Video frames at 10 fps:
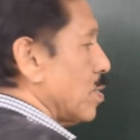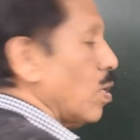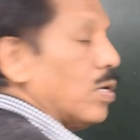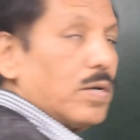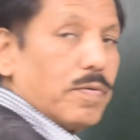
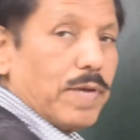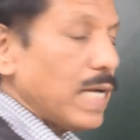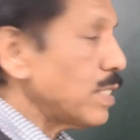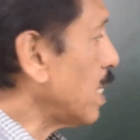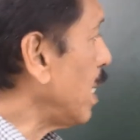So we
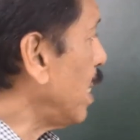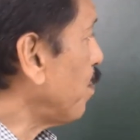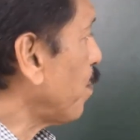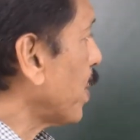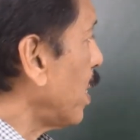can say
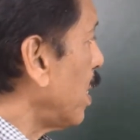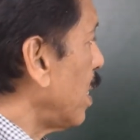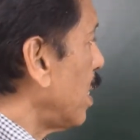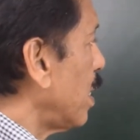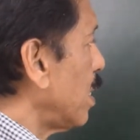
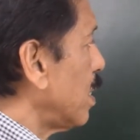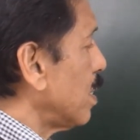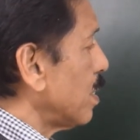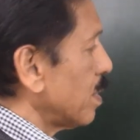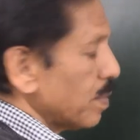
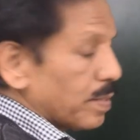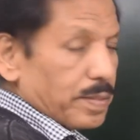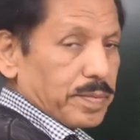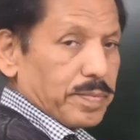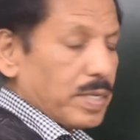
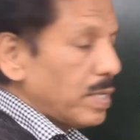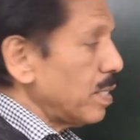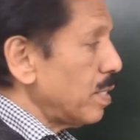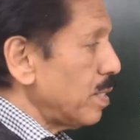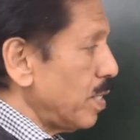the